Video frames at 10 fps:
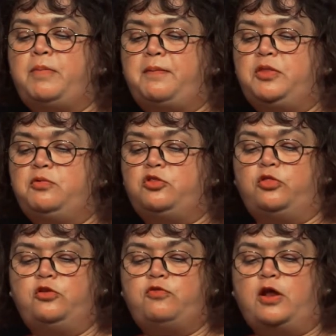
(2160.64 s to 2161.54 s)
Perhaps he was
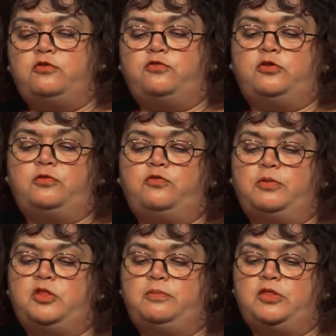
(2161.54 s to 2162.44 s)
on the run from,
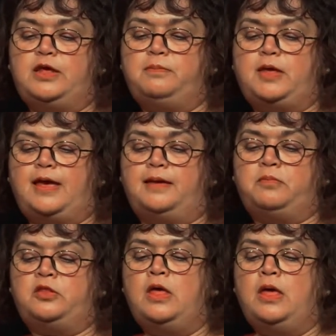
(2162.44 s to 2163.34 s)
from some team
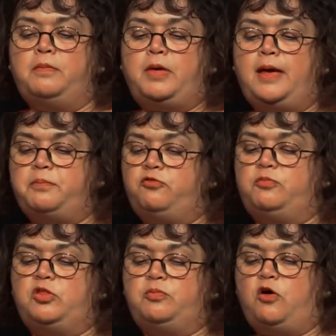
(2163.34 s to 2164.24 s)
games, perhaps from
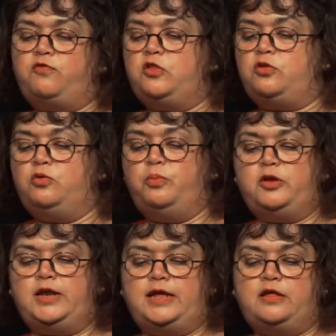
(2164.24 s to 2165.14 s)
some after school
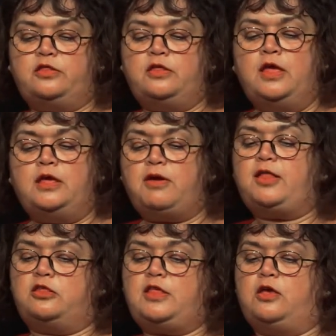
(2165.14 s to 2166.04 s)
bullies. You
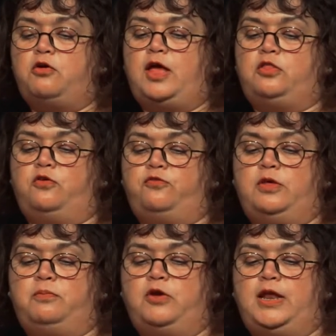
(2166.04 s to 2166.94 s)
had to take your hat off to
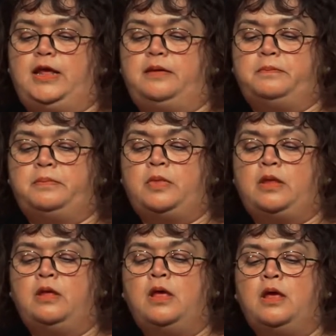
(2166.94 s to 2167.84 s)
him, really.
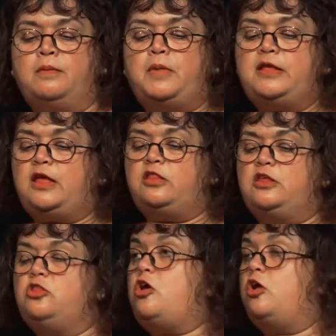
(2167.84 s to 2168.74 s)
My dad's
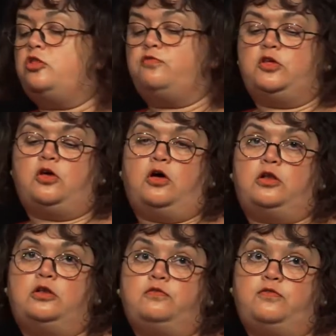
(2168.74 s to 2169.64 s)
in charge of the
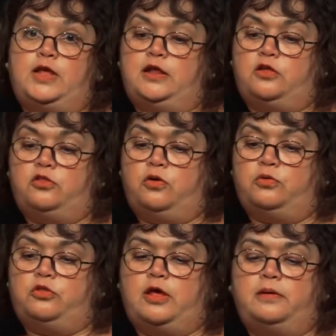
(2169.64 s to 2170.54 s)
garden, Felix
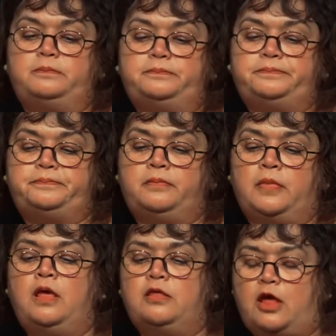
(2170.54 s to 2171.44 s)
told her.
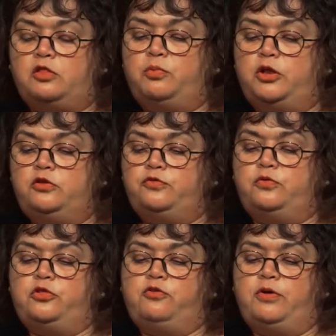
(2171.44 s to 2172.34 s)
That's
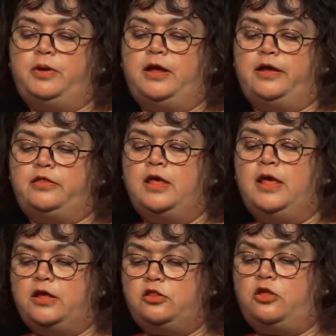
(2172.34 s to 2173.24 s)
wonderful, she replied.
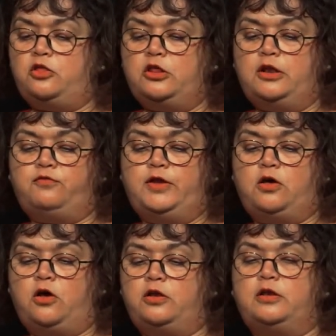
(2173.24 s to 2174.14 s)
It's such a lovely
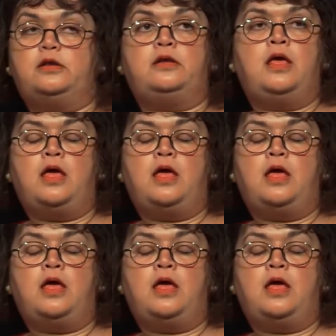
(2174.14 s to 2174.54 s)
garden.